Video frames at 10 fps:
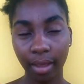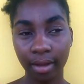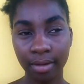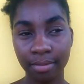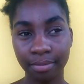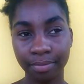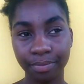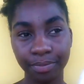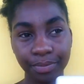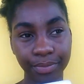
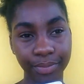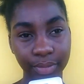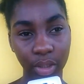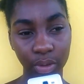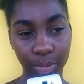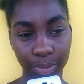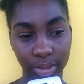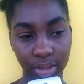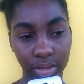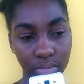how to put
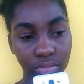it.